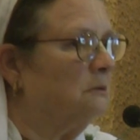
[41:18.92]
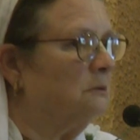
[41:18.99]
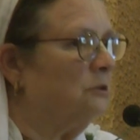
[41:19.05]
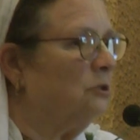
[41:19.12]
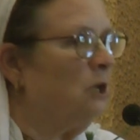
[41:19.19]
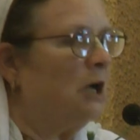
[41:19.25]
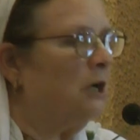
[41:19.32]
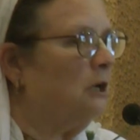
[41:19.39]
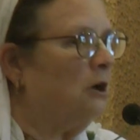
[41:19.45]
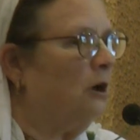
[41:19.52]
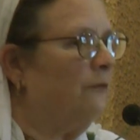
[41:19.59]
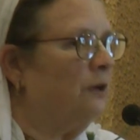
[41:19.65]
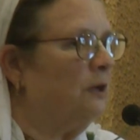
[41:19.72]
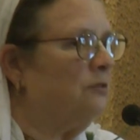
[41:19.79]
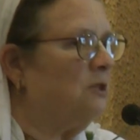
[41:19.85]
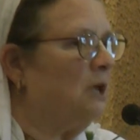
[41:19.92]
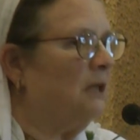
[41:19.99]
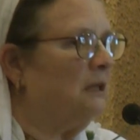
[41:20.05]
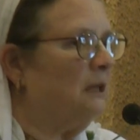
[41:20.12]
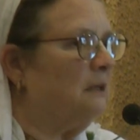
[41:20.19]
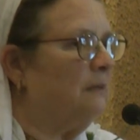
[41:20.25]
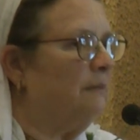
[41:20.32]
It's
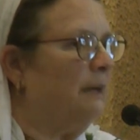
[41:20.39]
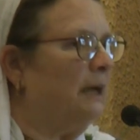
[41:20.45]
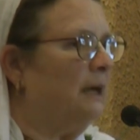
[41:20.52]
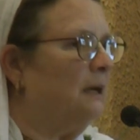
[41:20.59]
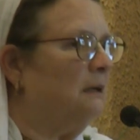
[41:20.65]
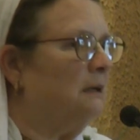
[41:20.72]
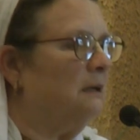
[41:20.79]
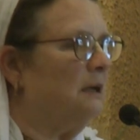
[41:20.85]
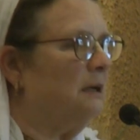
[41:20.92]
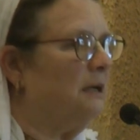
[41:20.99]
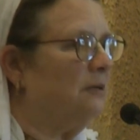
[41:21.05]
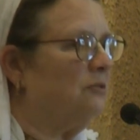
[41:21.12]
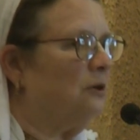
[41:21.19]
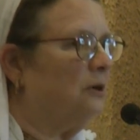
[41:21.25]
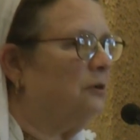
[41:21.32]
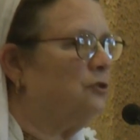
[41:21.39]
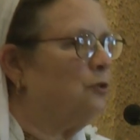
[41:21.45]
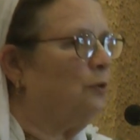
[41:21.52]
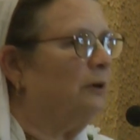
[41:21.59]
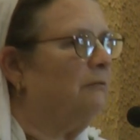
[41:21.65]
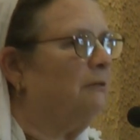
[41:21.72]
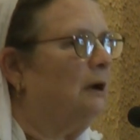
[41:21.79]
not that the man gets on a
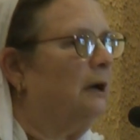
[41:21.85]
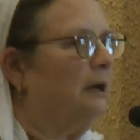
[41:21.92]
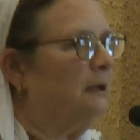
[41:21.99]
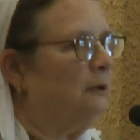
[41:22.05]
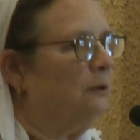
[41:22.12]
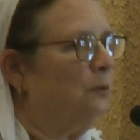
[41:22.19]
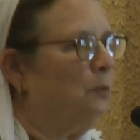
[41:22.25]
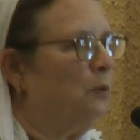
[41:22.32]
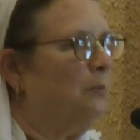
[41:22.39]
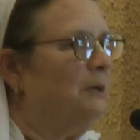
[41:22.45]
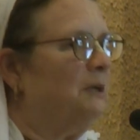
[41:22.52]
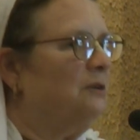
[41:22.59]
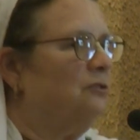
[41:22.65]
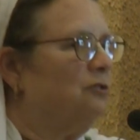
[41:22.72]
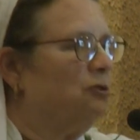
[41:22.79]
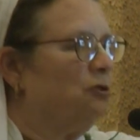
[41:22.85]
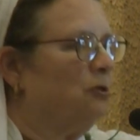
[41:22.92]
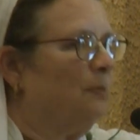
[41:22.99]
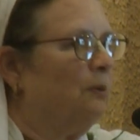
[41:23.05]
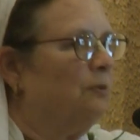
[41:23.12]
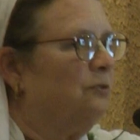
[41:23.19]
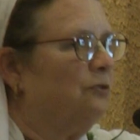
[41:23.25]
joyride and the woman is just
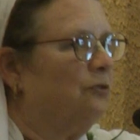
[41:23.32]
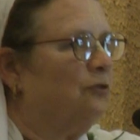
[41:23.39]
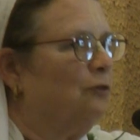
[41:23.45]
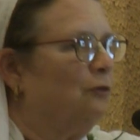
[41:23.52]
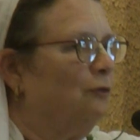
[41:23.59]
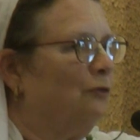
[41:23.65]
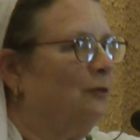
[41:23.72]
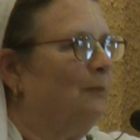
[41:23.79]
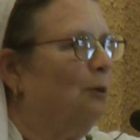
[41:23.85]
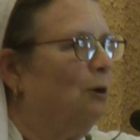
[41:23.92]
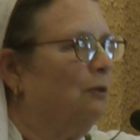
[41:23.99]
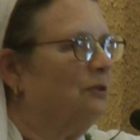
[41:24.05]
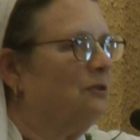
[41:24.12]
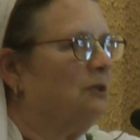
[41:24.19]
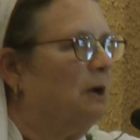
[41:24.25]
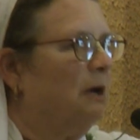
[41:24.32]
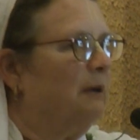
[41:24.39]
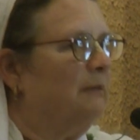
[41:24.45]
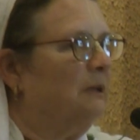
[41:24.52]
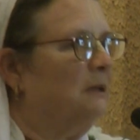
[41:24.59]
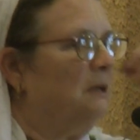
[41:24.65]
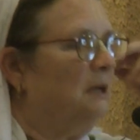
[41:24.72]
supposed to serve him all the
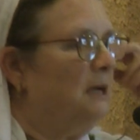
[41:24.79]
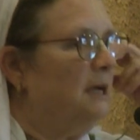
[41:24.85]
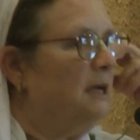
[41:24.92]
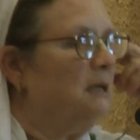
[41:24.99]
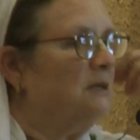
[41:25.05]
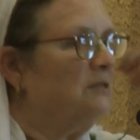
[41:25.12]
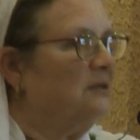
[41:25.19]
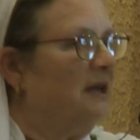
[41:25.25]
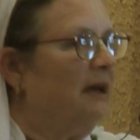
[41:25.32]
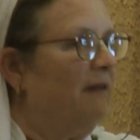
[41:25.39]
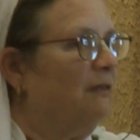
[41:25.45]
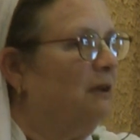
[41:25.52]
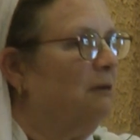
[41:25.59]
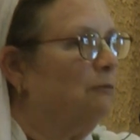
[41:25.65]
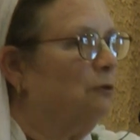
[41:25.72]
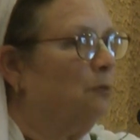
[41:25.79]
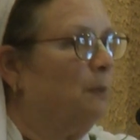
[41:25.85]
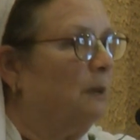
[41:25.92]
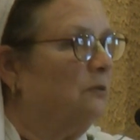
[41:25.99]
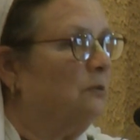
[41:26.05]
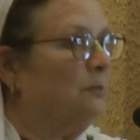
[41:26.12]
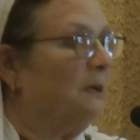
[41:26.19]
time and he doesn't have any
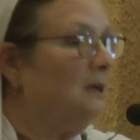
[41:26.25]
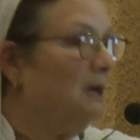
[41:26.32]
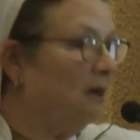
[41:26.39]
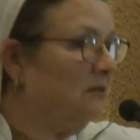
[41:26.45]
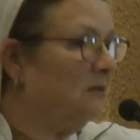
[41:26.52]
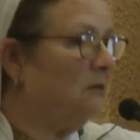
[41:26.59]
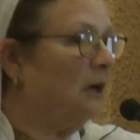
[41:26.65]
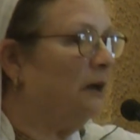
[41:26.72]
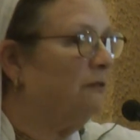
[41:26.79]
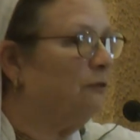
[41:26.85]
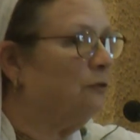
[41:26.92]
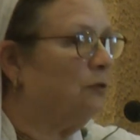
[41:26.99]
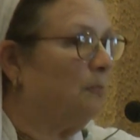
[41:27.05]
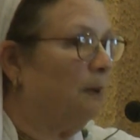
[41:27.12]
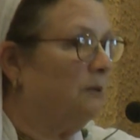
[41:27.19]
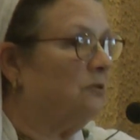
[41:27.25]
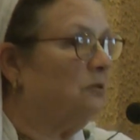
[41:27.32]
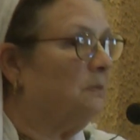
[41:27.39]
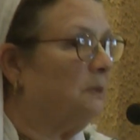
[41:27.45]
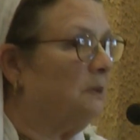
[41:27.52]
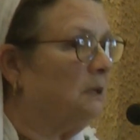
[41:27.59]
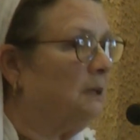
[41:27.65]
responsibility. He has a lot of
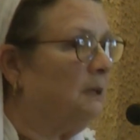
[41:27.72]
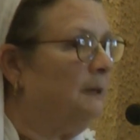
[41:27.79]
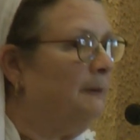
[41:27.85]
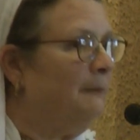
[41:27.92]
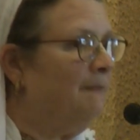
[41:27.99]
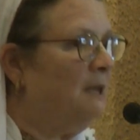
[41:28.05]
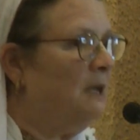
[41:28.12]
responsibility.